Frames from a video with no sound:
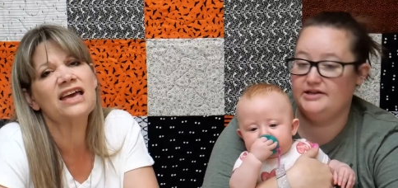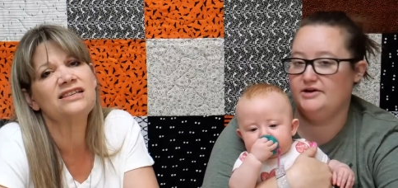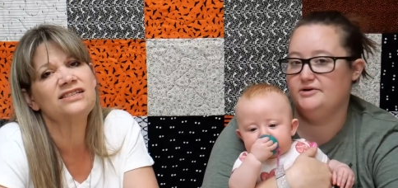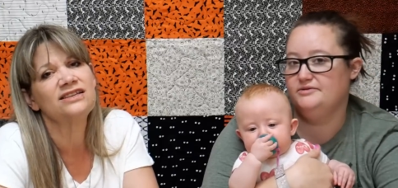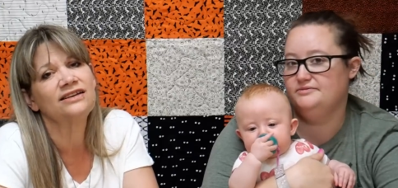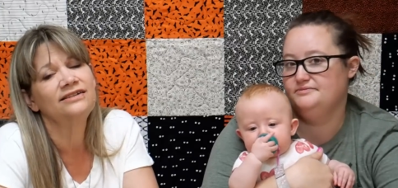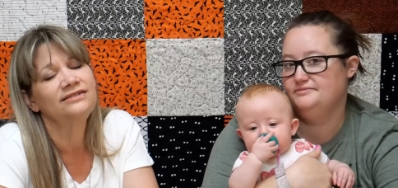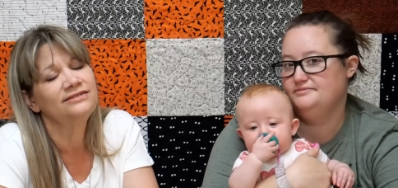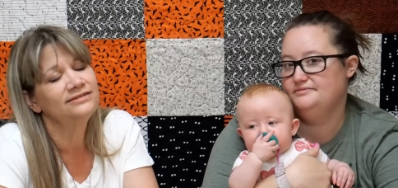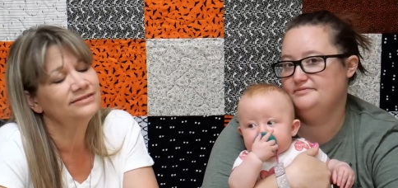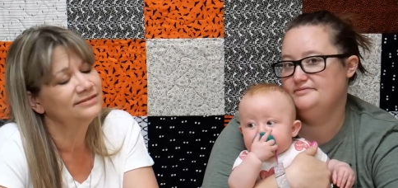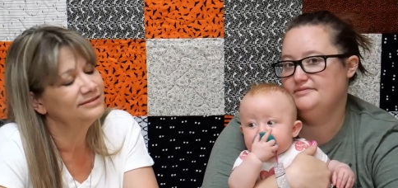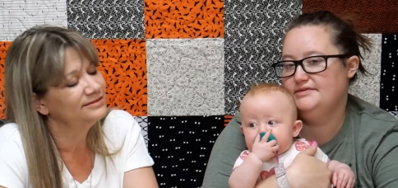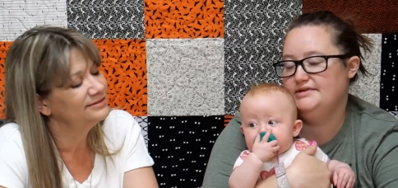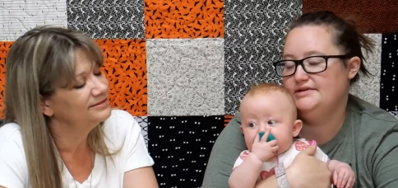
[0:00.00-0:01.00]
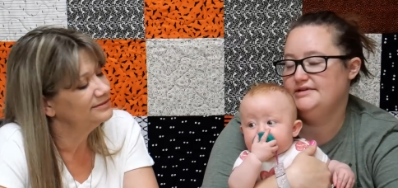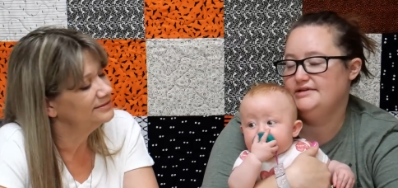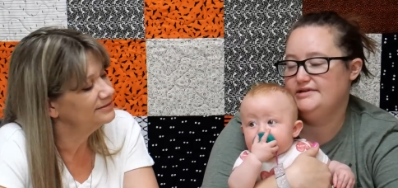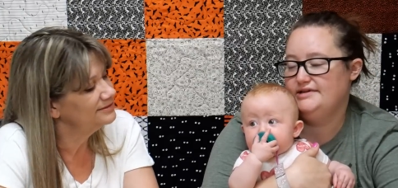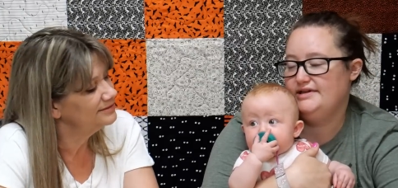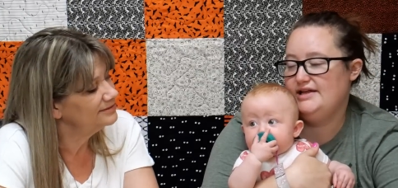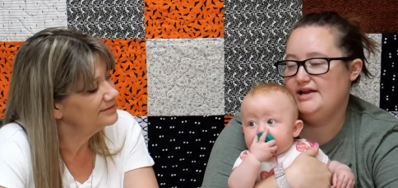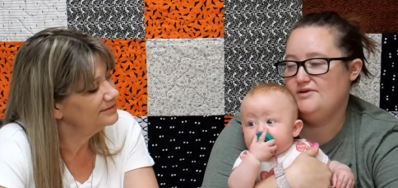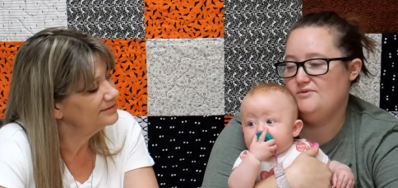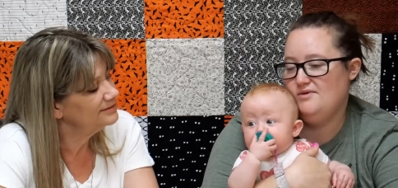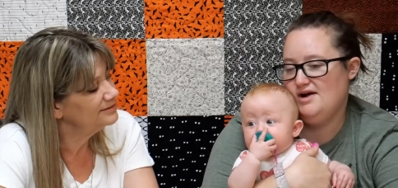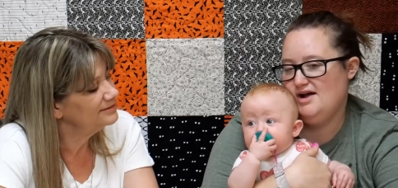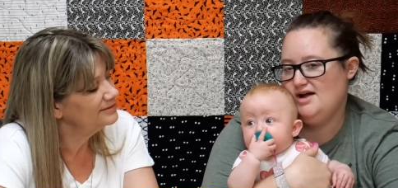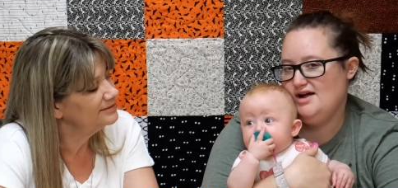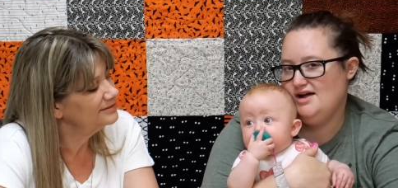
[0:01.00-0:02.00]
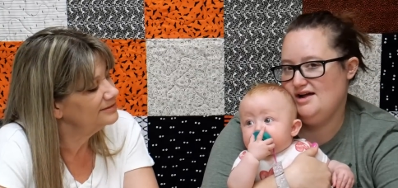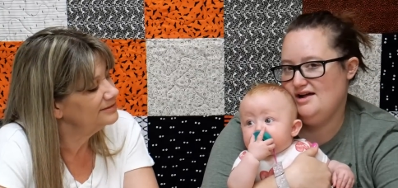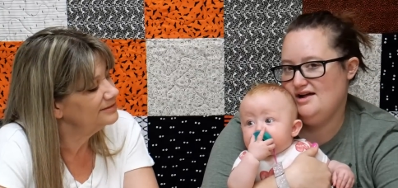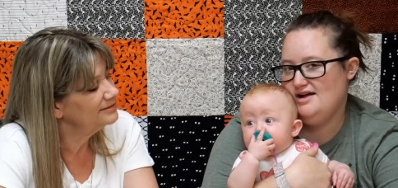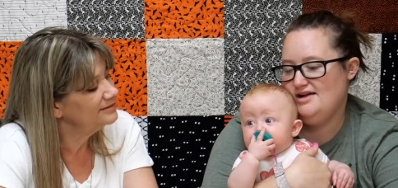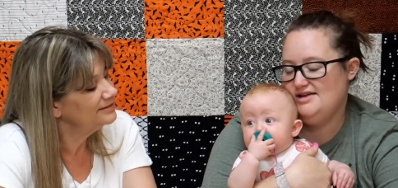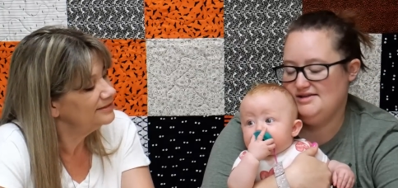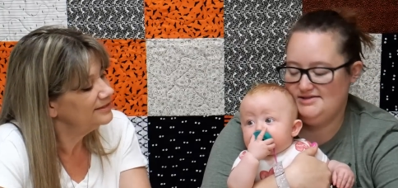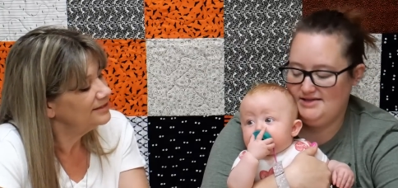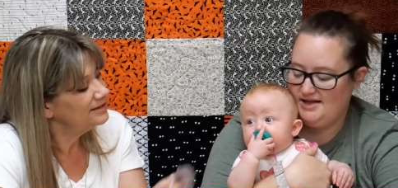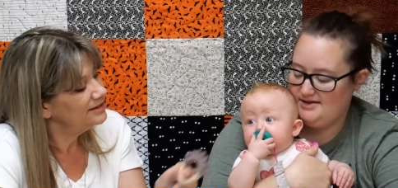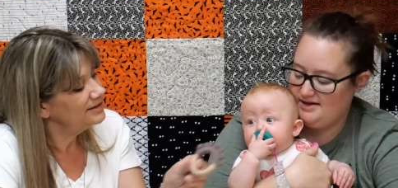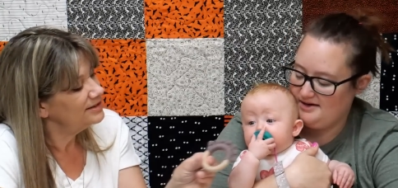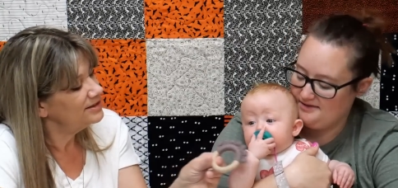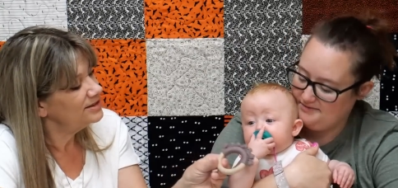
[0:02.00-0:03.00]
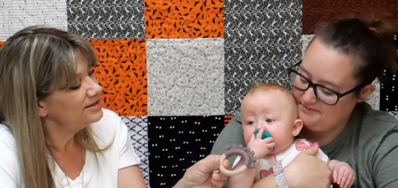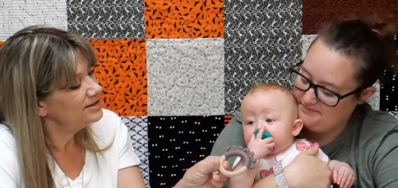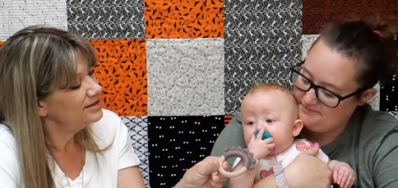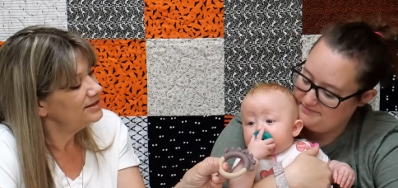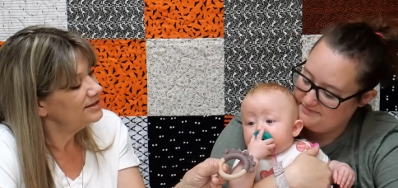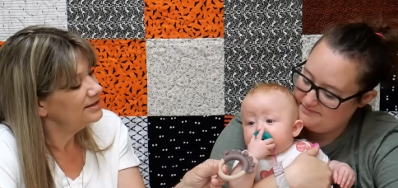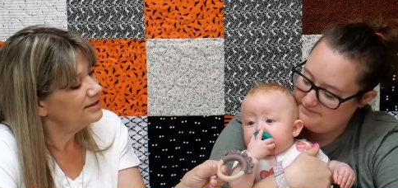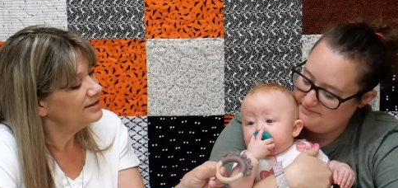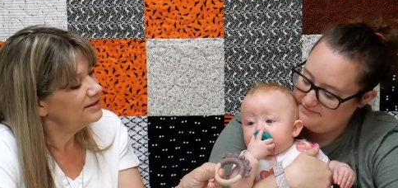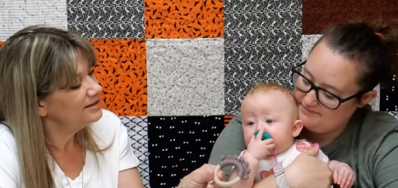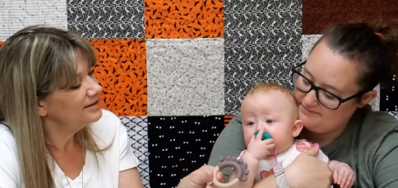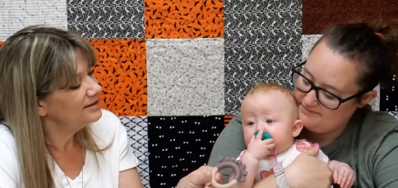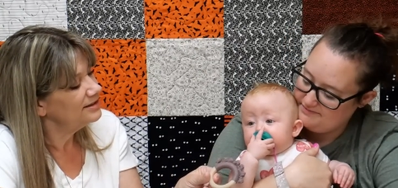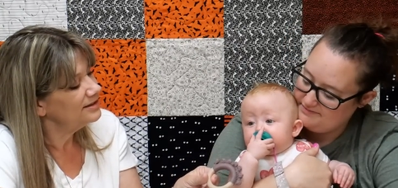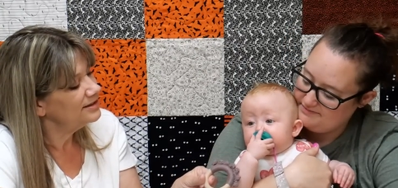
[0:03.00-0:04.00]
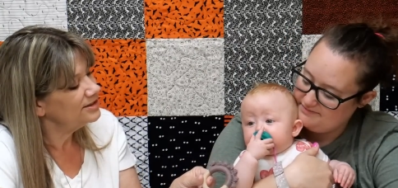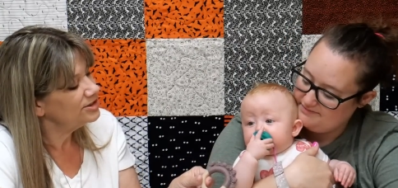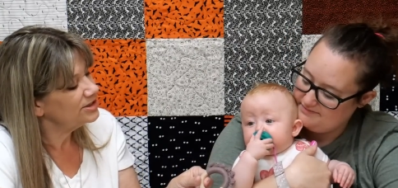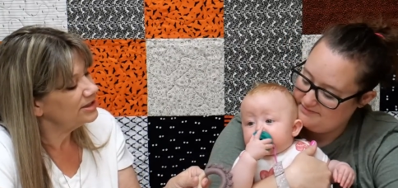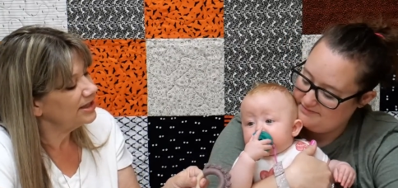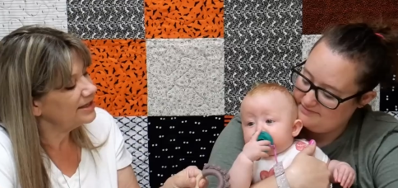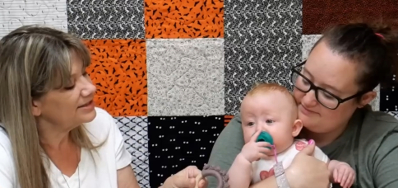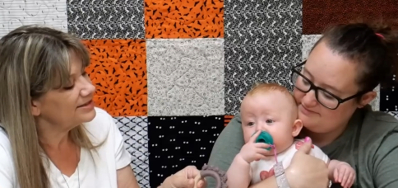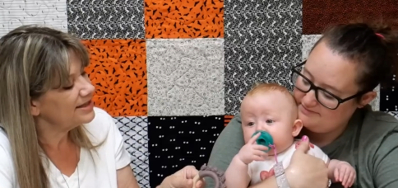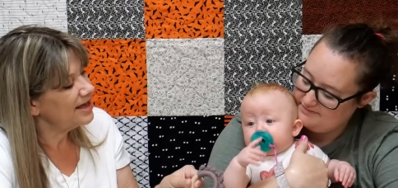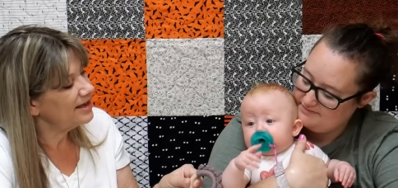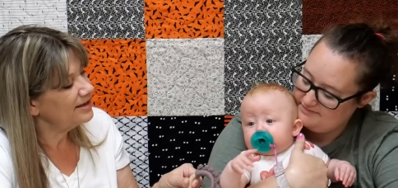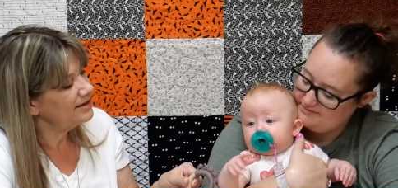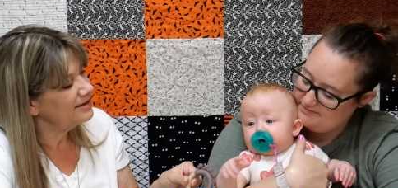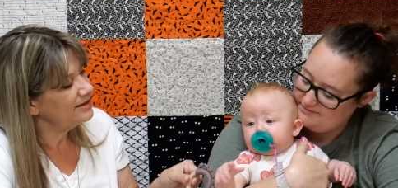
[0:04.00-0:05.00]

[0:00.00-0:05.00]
Speaker 1: it though, thinking what. Why is that there? She likes that.